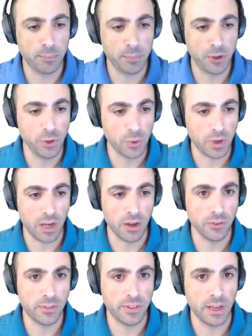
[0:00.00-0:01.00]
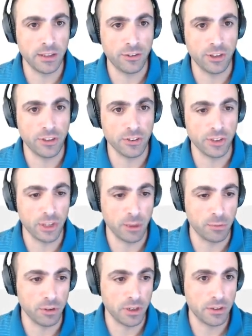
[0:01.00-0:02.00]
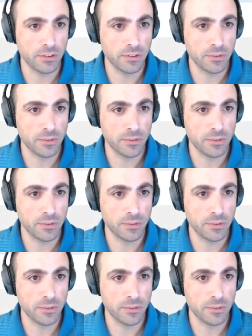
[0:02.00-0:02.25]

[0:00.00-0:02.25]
puke out that JSON object.